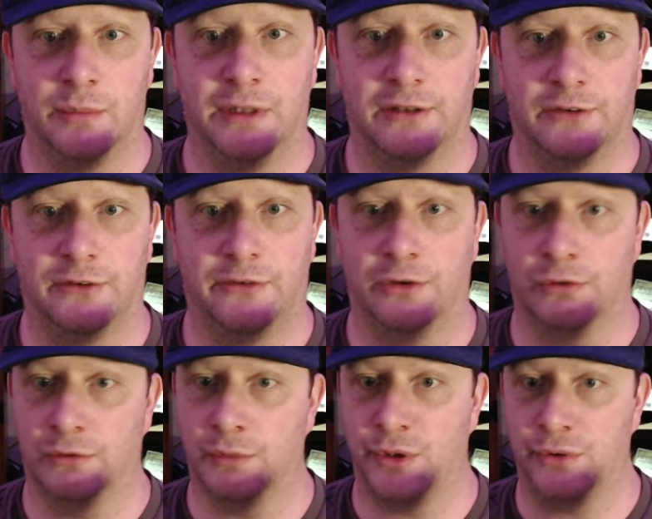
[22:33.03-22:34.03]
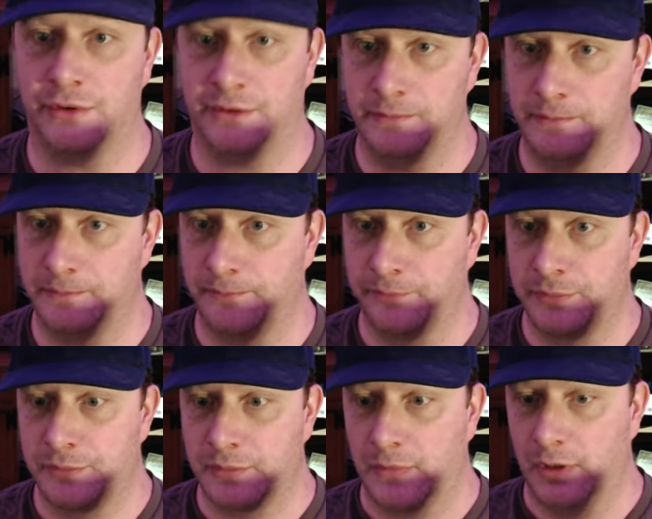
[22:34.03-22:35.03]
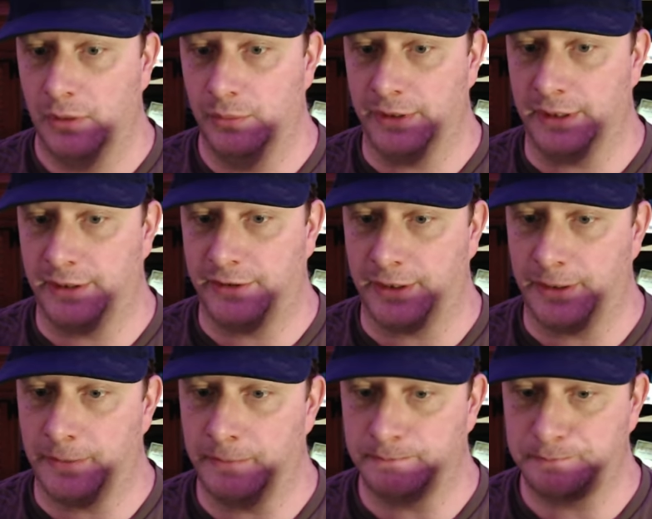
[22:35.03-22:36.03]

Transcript: because it's so remote. But um,